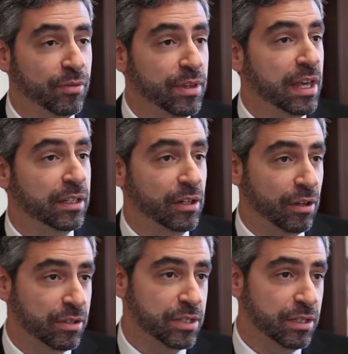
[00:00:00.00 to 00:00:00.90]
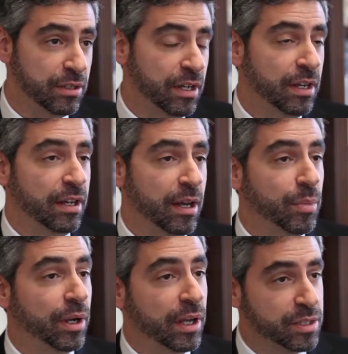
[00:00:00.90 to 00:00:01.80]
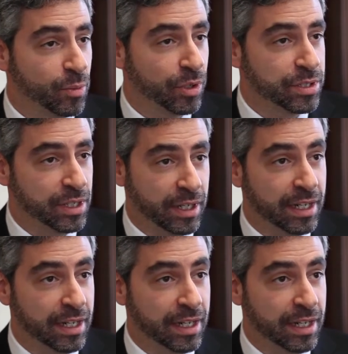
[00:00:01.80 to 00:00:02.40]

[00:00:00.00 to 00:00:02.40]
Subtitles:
the antioxidant. Because it works in an